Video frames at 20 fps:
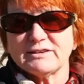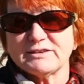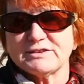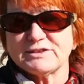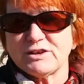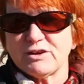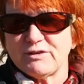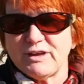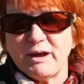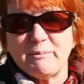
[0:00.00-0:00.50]

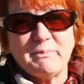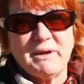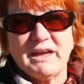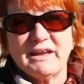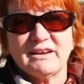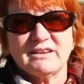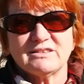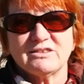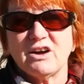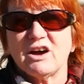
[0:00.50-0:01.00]
So that
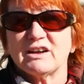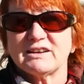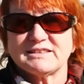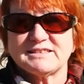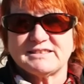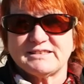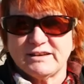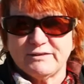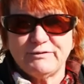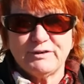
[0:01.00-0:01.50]
made it not
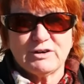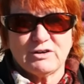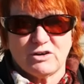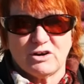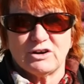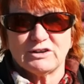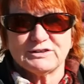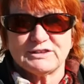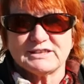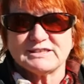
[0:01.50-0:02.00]
as
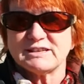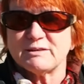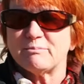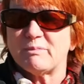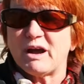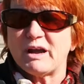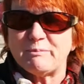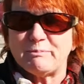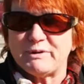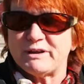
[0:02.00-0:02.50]
difficult as it
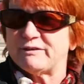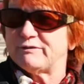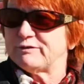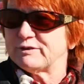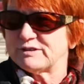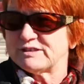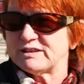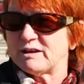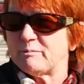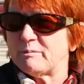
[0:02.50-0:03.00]
might be
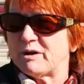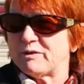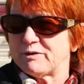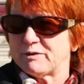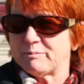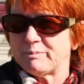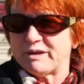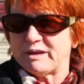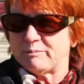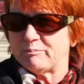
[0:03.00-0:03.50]
for some
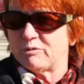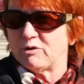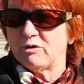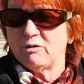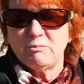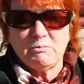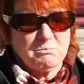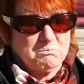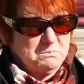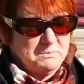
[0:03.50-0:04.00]
other
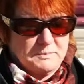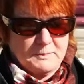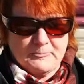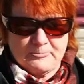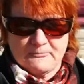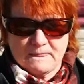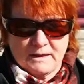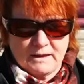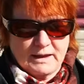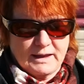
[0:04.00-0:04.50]
people.
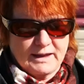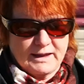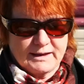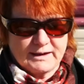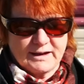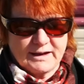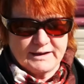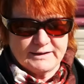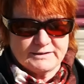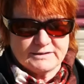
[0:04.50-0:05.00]

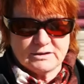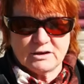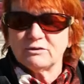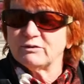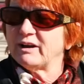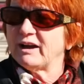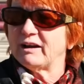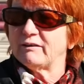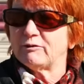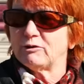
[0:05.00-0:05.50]
And I
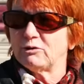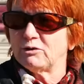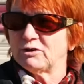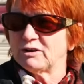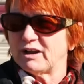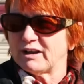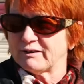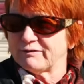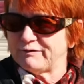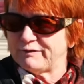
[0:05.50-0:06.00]
don't have a whole
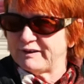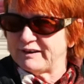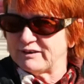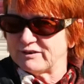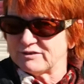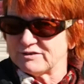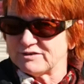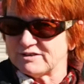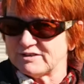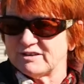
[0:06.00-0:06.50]
lot of
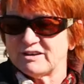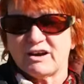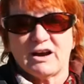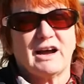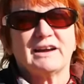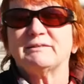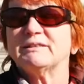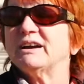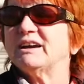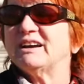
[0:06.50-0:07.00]
fears. You
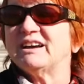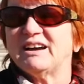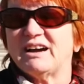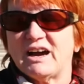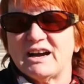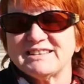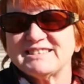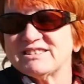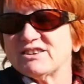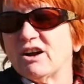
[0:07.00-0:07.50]
know,
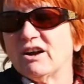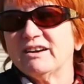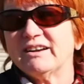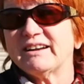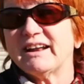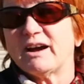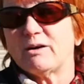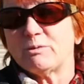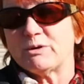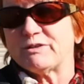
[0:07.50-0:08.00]
I
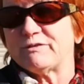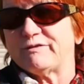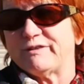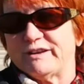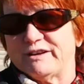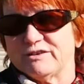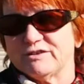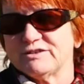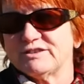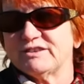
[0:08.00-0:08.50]
started out with
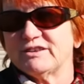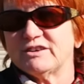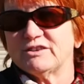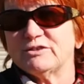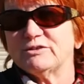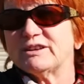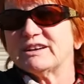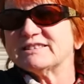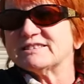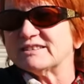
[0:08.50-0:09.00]
fears. You know,
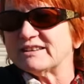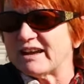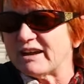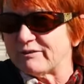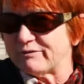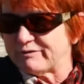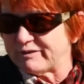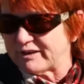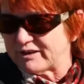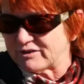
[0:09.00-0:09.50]
who doesn't
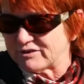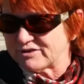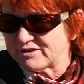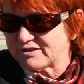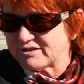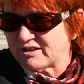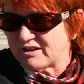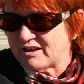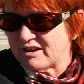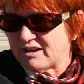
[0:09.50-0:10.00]
have
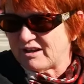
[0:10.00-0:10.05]
fears?